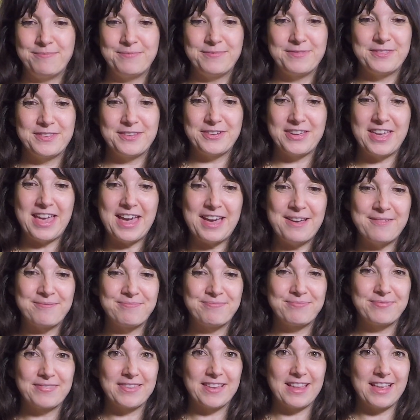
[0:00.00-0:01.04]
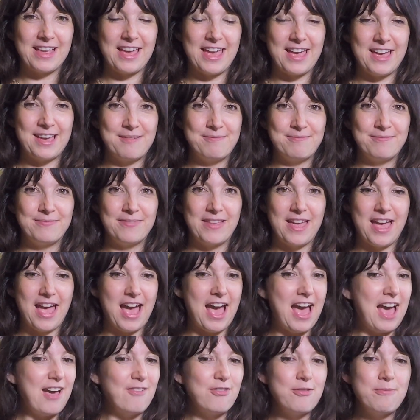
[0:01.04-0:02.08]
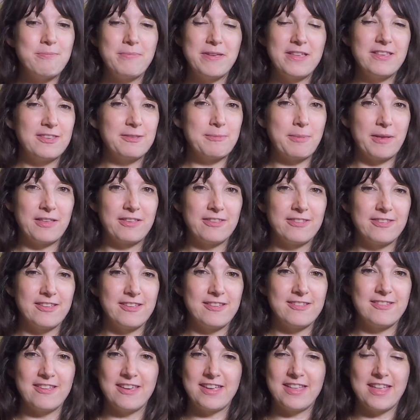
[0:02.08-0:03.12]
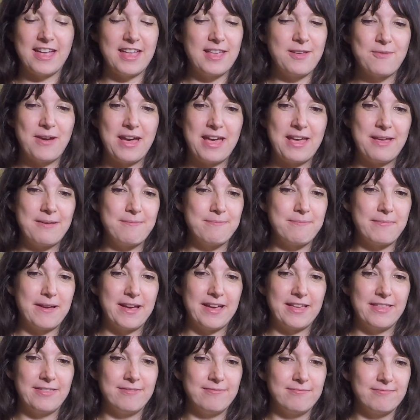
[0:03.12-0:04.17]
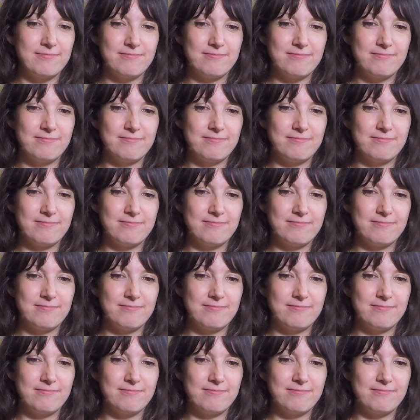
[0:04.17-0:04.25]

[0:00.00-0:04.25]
So yeah, haven't been sponsored in any way by